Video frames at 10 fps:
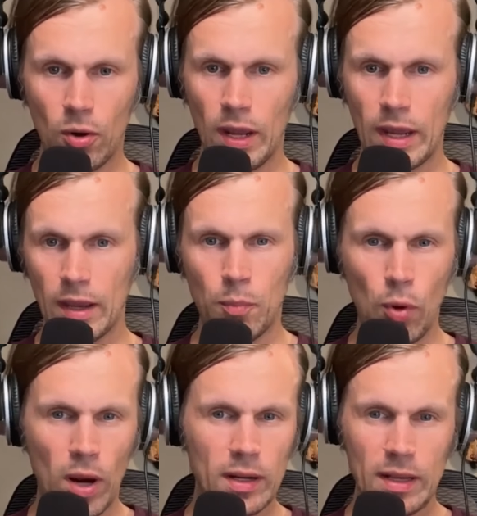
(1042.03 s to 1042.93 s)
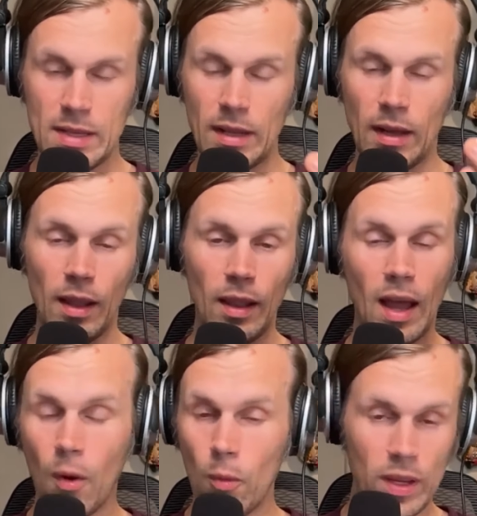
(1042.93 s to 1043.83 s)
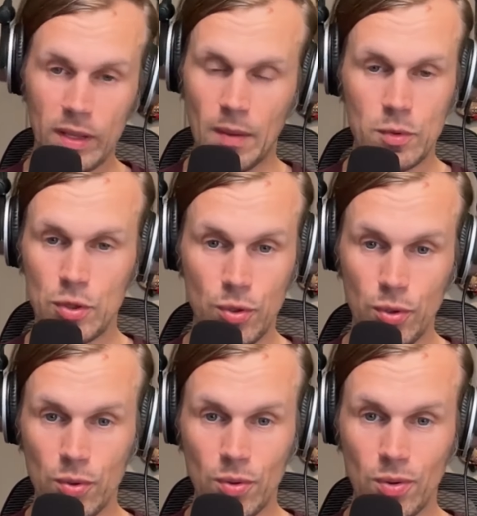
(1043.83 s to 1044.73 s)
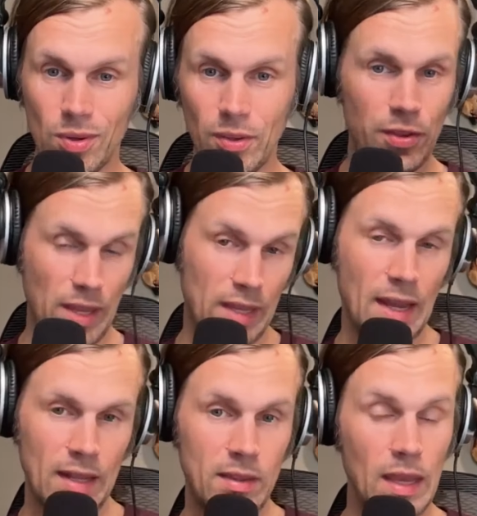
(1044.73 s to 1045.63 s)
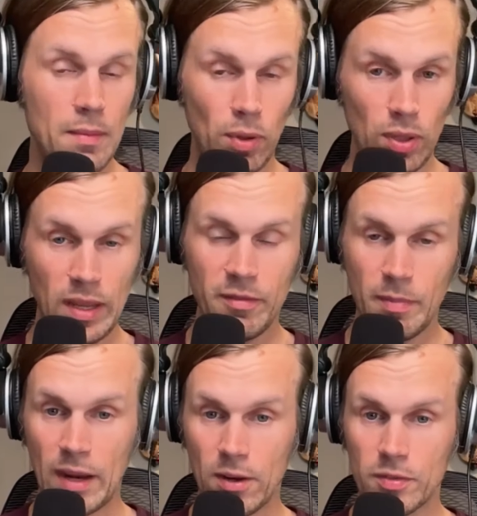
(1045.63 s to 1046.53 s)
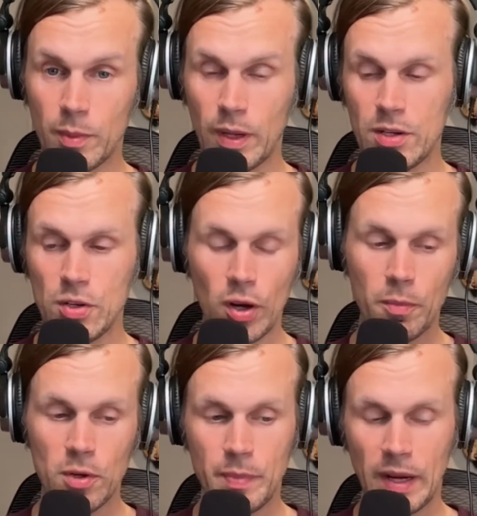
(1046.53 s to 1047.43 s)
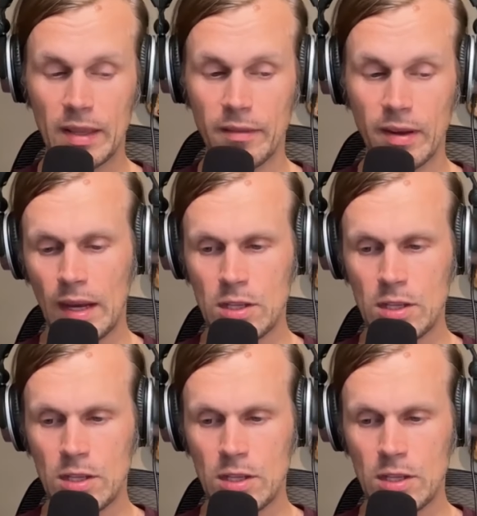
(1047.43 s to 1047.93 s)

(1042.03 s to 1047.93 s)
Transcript: or like product isn't allowing them to do the thing that they believe matters from an engineering perspective.